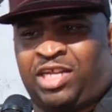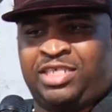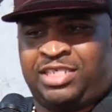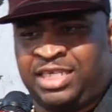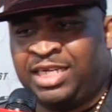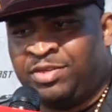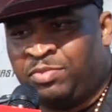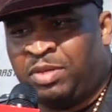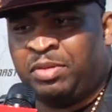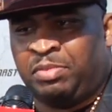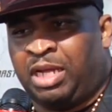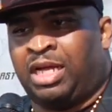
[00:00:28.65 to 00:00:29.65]
Charlie Sheen
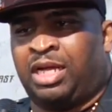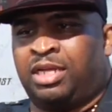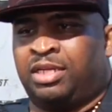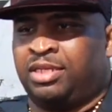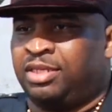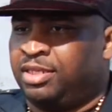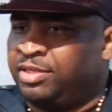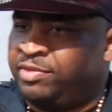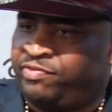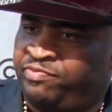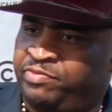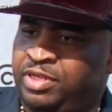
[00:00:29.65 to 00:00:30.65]
blah blah blah.
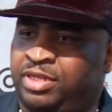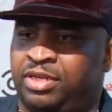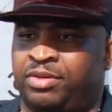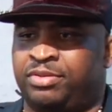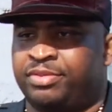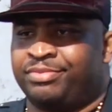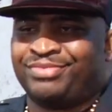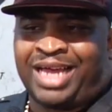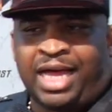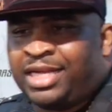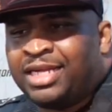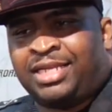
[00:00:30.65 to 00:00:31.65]
You know,
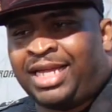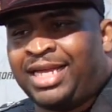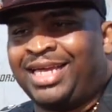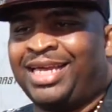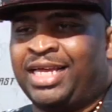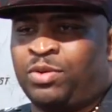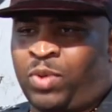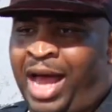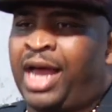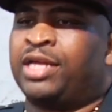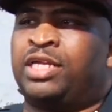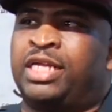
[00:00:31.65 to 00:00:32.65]
I, like
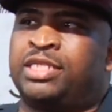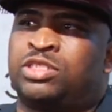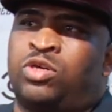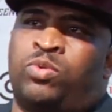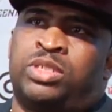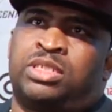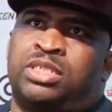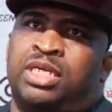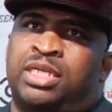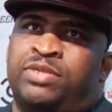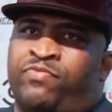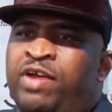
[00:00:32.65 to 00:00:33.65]
I, so it's
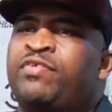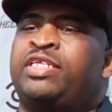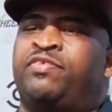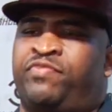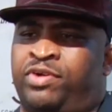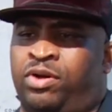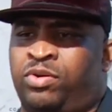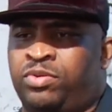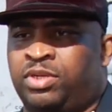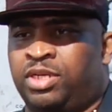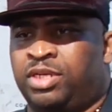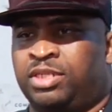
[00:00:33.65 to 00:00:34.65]
very
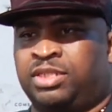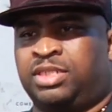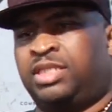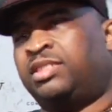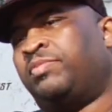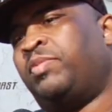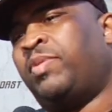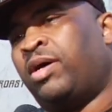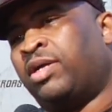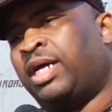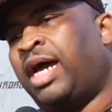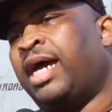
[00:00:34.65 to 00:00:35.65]
difficult to say something
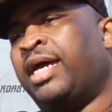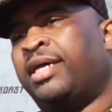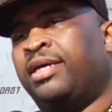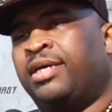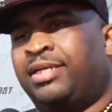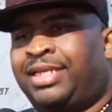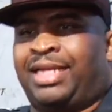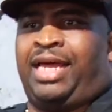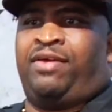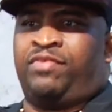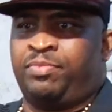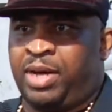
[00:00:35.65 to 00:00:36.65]
about a guy
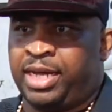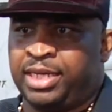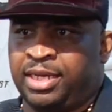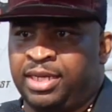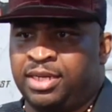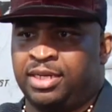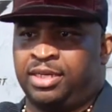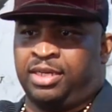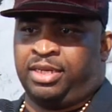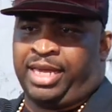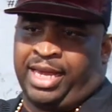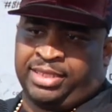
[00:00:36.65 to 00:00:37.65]
that everybody
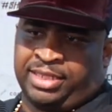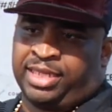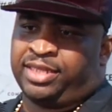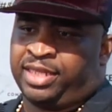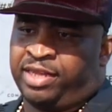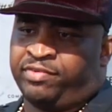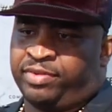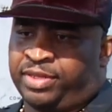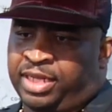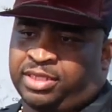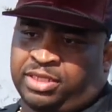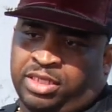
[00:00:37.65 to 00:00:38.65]
has their thing.
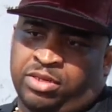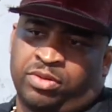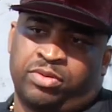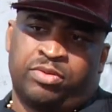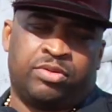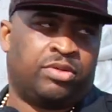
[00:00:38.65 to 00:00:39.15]
That's, you know.